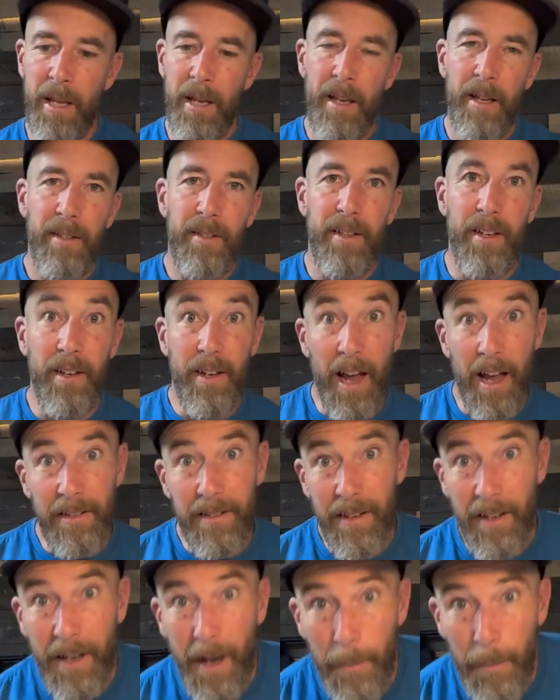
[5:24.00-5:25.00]
See you
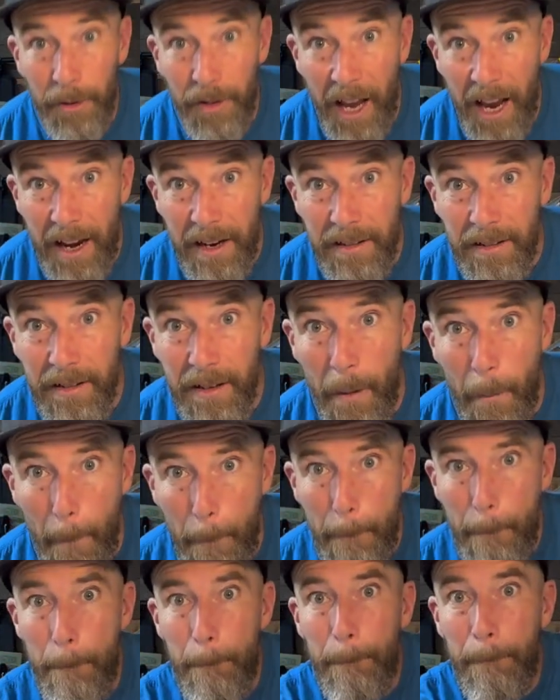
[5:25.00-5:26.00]
guys in a couple days.
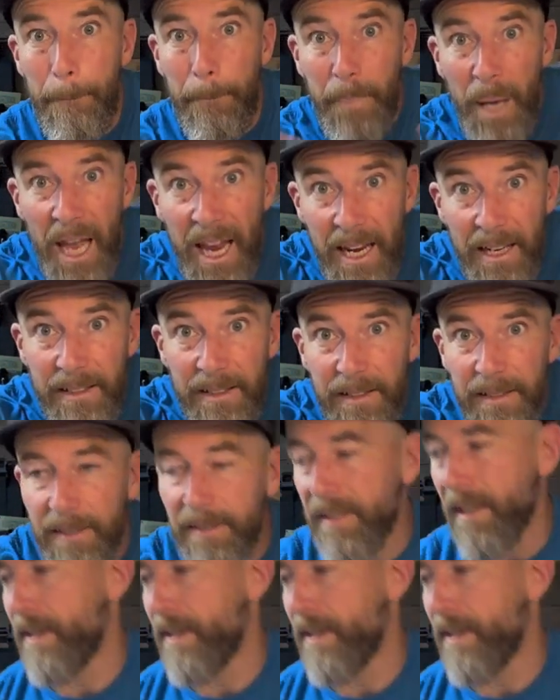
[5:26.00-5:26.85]
Peace.